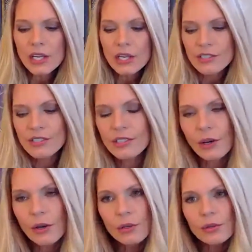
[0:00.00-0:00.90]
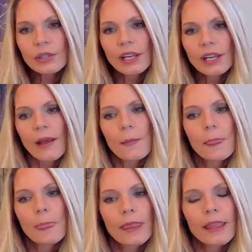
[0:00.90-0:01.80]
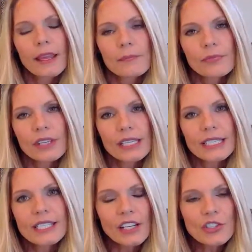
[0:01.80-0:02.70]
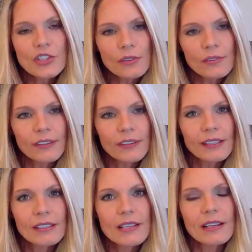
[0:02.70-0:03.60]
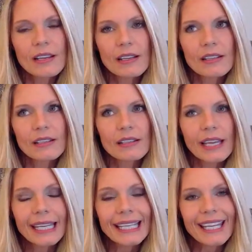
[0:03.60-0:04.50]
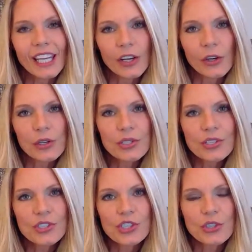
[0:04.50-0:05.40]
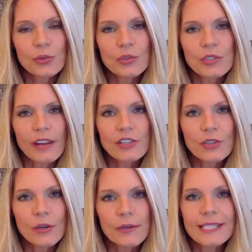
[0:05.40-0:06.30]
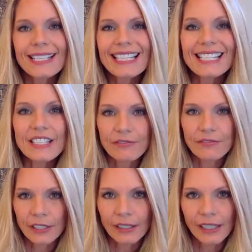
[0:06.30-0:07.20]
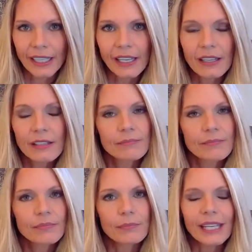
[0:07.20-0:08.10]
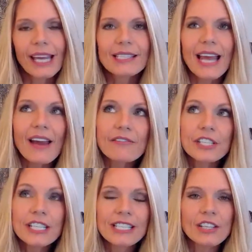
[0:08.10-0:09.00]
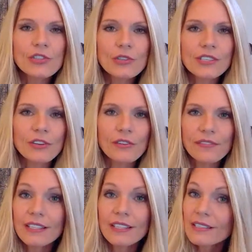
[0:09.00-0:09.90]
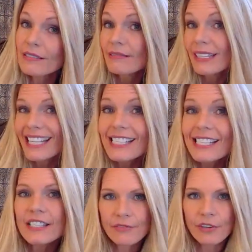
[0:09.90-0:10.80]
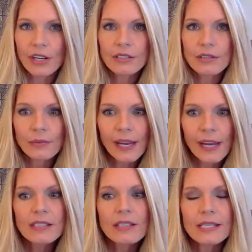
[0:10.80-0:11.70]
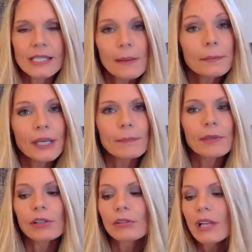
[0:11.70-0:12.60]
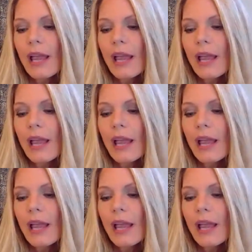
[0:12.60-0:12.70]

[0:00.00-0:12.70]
so DenSureFit adheres to dentures differently because every denture surface is different, right? So some people